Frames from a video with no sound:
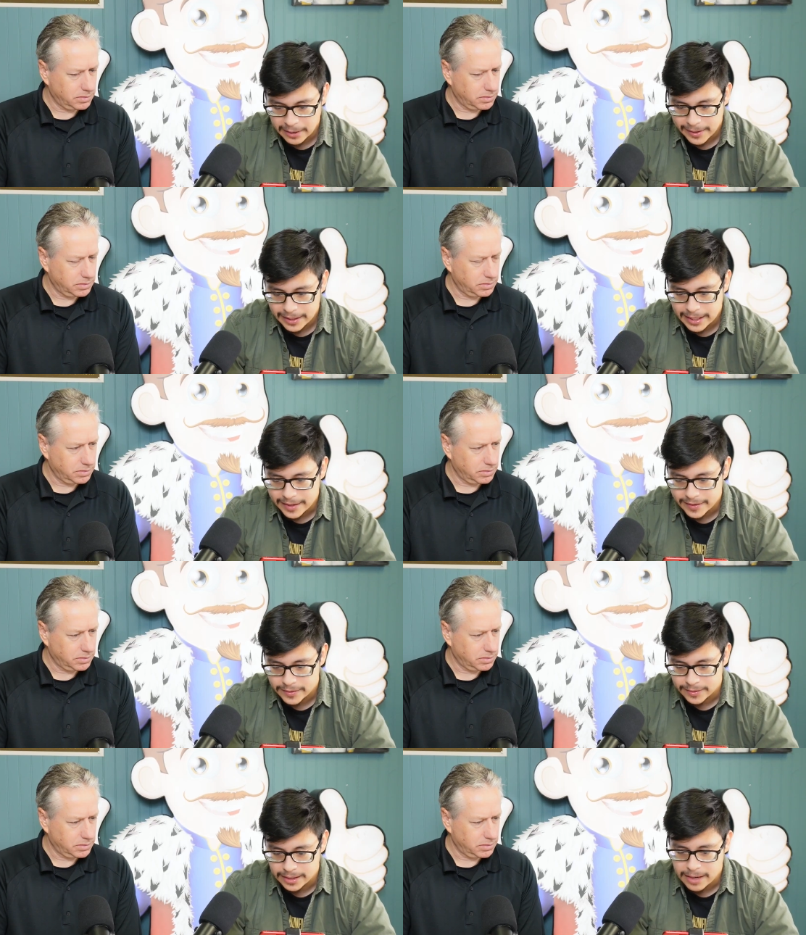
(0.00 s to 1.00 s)
Speaker 1: I really like
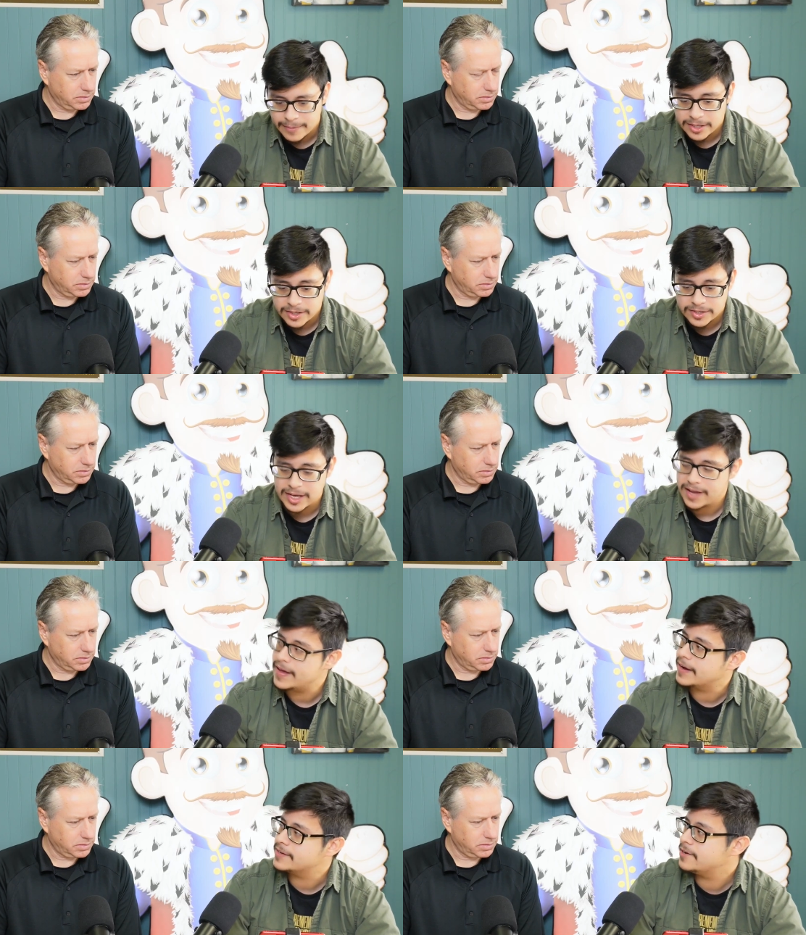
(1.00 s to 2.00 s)
this one, and I'm not just saying
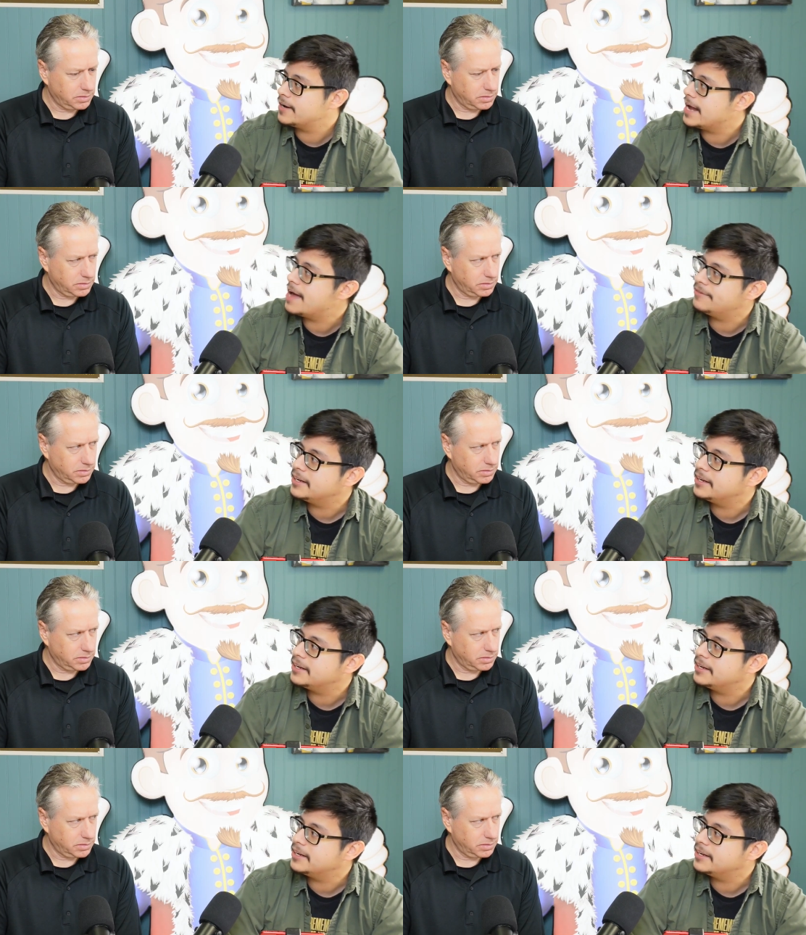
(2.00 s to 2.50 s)
that because I already have